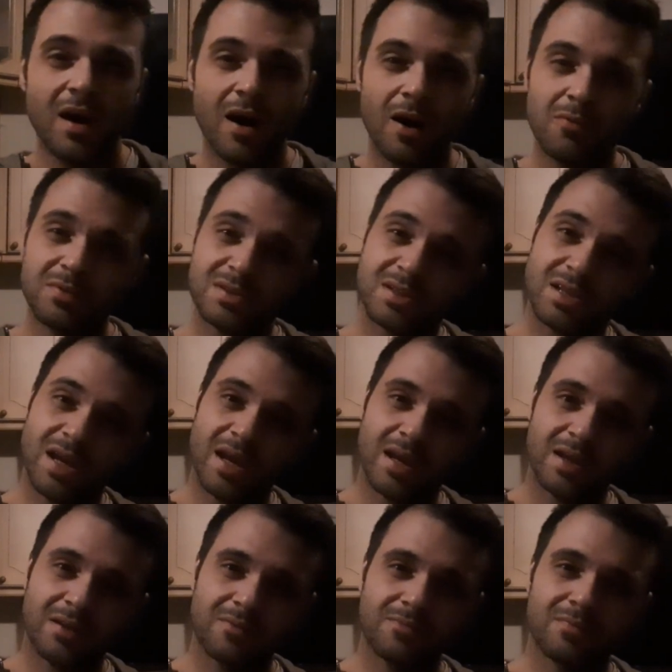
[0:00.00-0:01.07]
I would
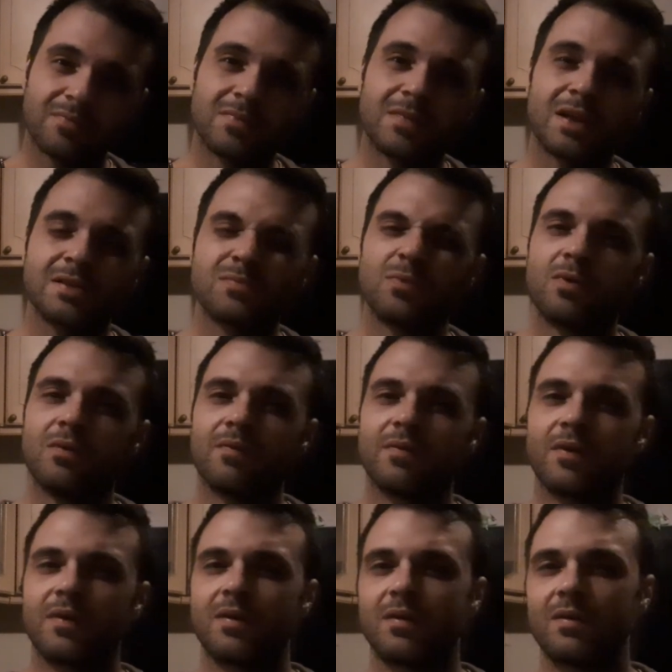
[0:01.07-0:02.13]
say that's more of
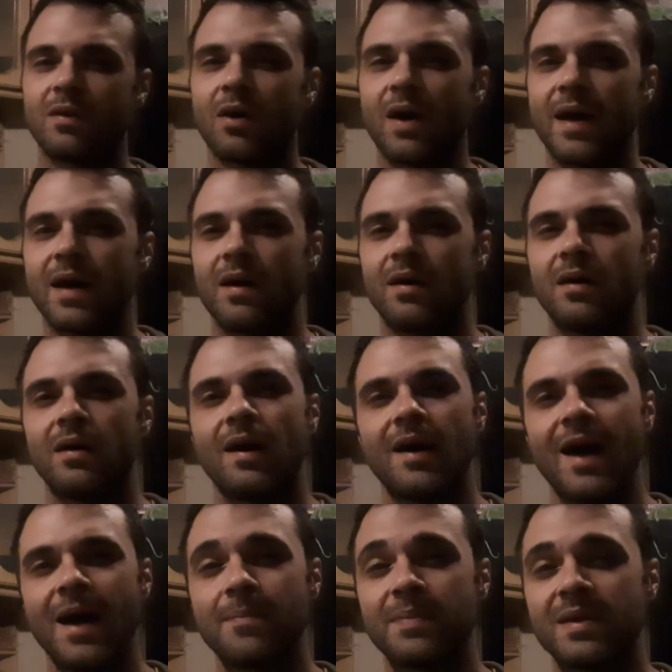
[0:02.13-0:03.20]
a lighter,
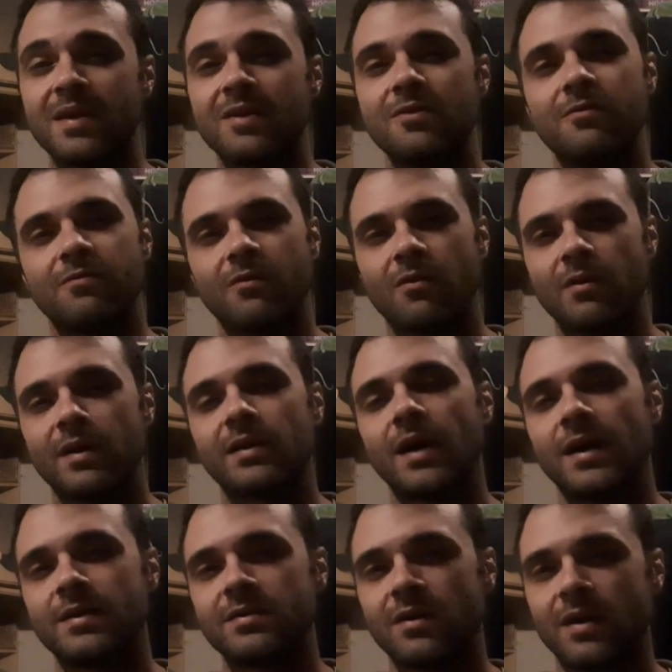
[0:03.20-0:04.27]
happy, euphoric
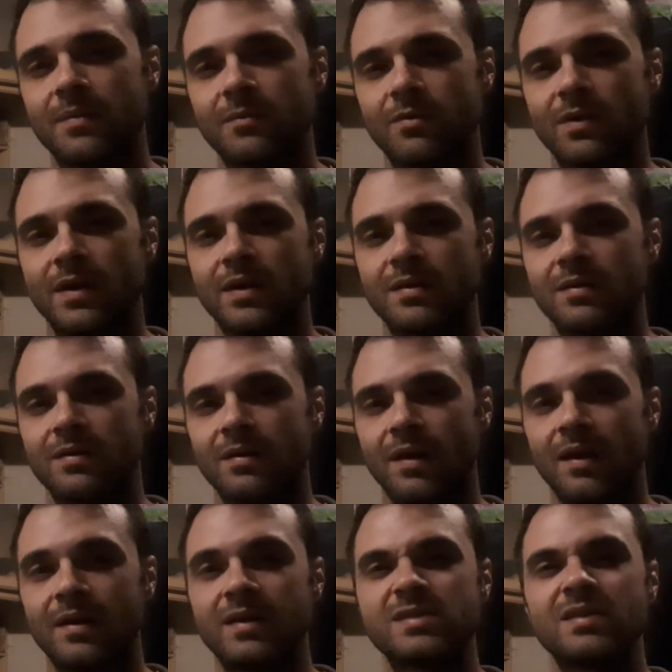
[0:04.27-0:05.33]
daytime green,
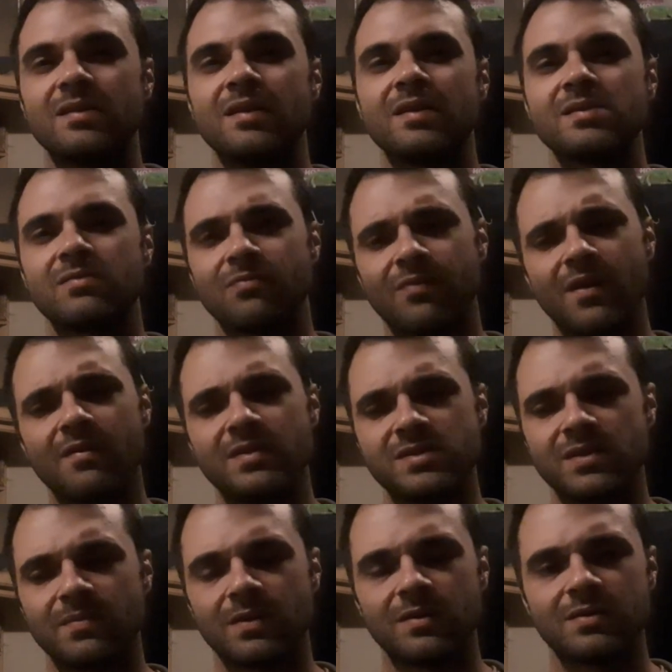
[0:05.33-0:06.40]
and it's a, it's very
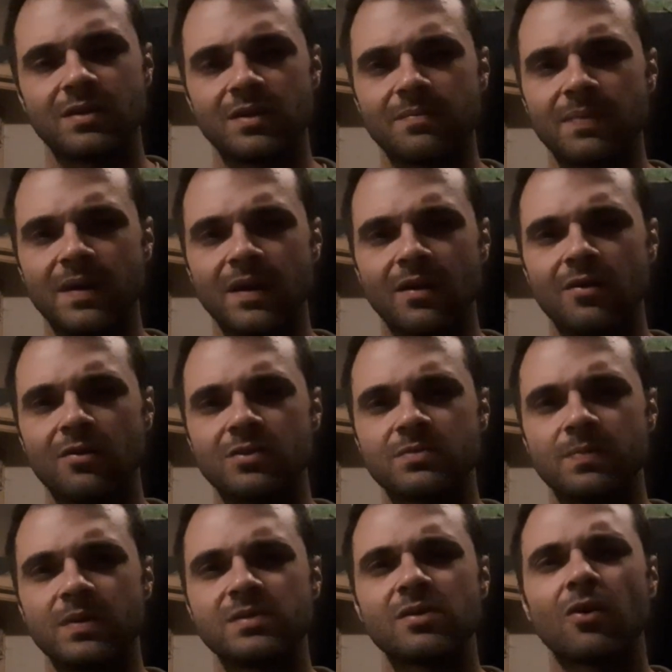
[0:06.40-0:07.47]
similar to the pink Kush,
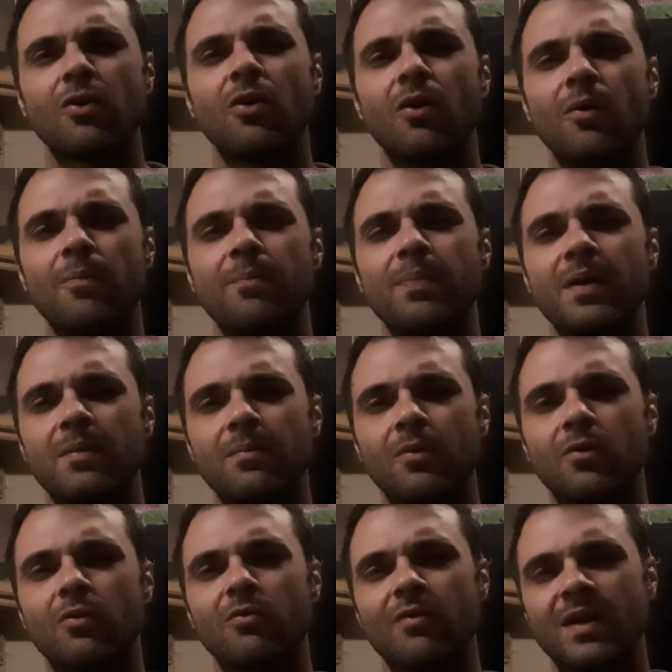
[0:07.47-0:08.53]
but it's got a bit
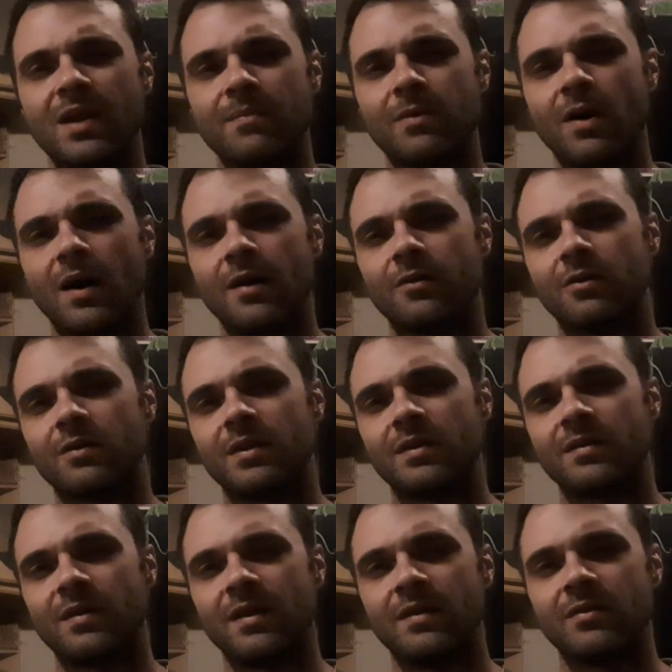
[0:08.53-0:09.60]
more cream going on
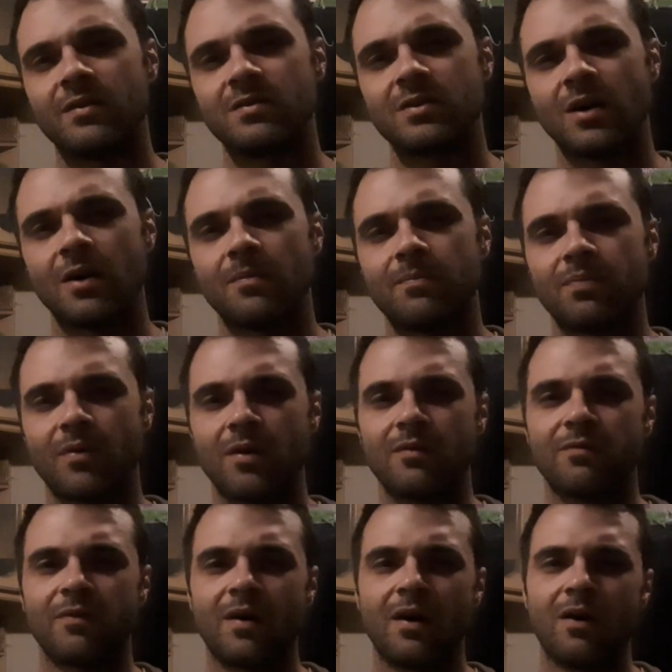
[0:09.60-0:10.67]
in in the terp
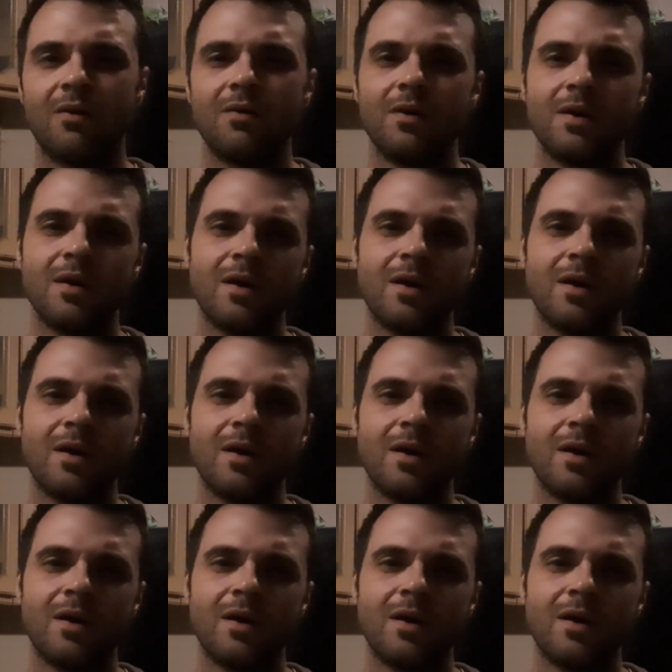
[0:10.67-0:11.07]
profile.